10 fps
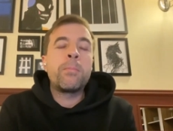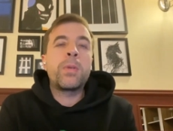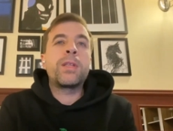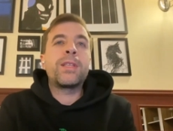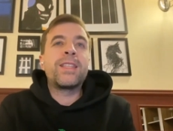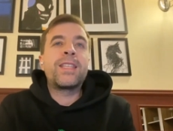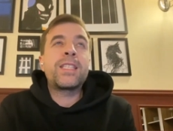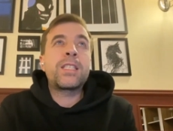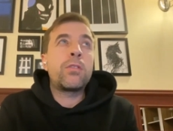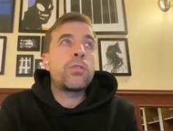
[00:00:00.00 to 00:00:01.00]
but
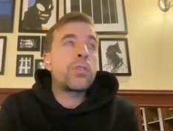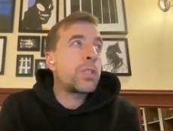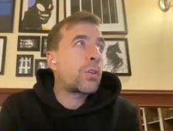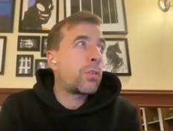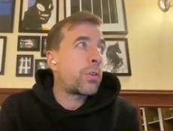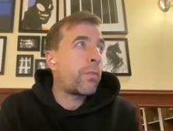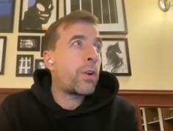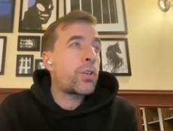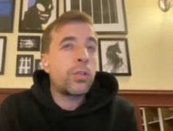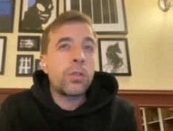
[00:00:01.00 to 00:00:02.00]
this solution is
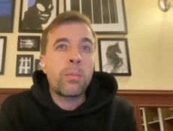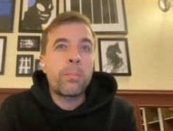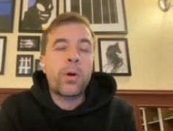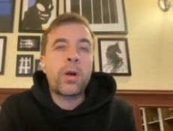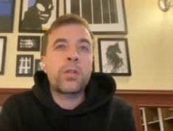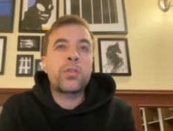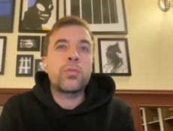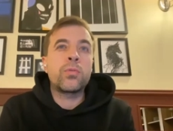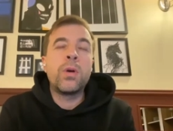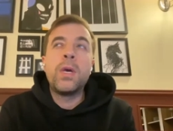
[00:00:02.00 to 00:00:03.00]
controversial compared
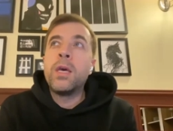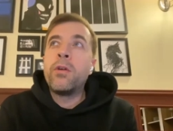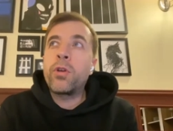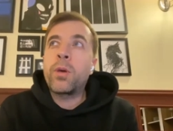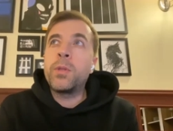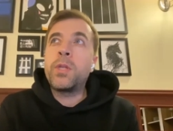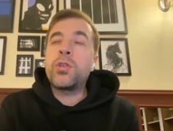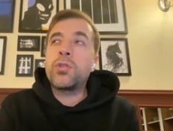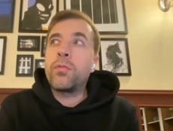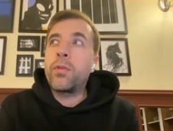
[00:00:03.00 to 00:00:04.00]
to
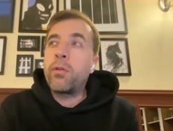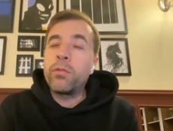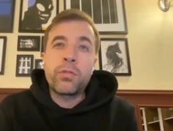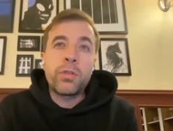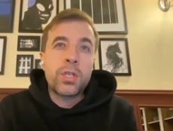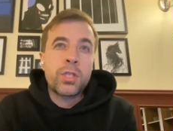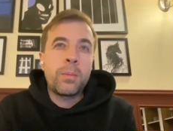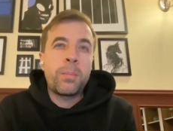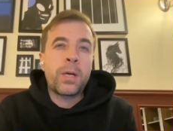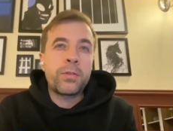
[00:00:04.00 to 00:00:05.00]
recommendation for our
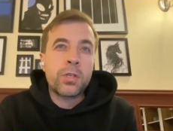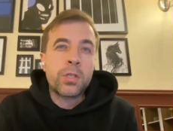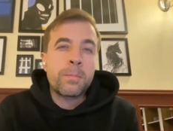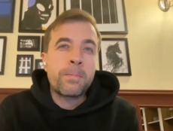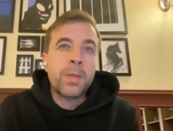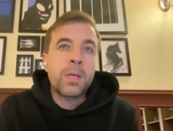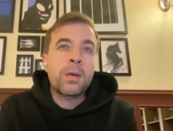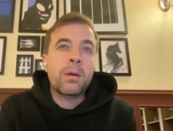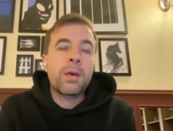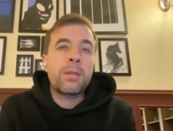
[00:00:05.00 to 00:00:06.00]
international partners.
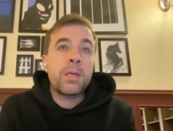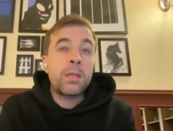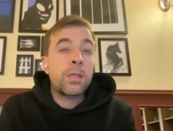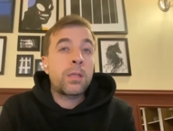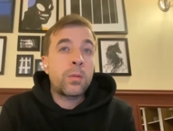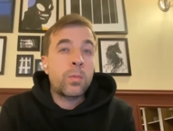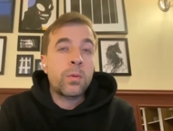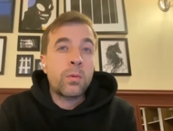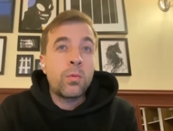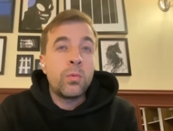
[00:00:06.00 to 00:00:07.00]
Uh, I think that it
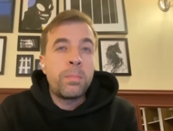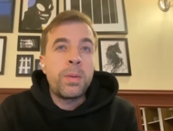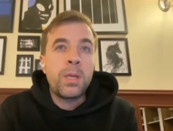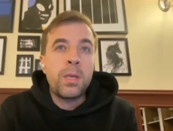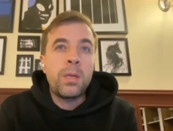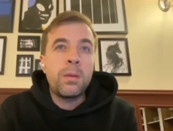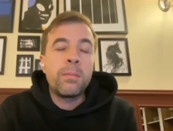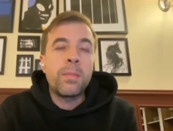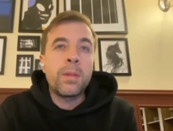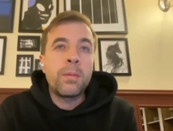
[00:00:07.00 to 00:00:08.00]
could be
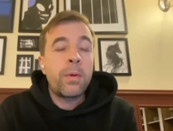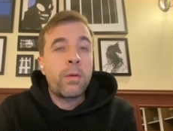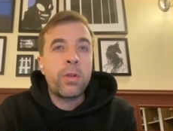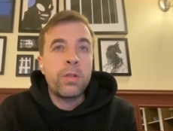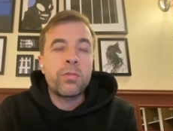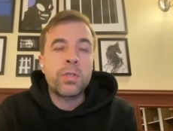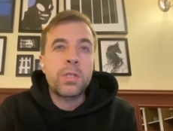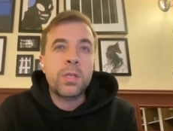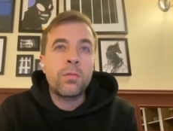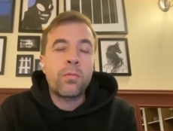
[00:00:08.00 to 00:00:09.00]
mm, very
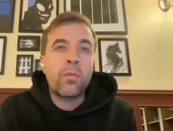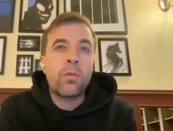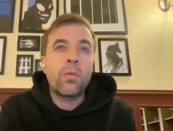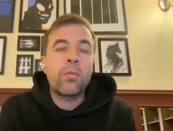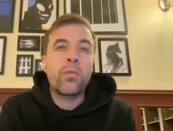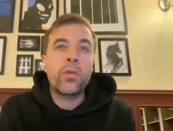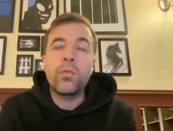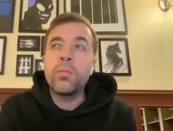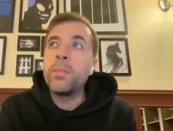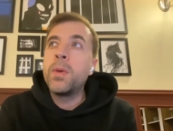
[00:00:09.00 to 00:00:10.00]
interesting for, for
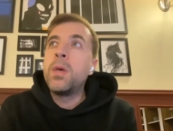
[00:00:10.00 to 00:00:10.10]
you.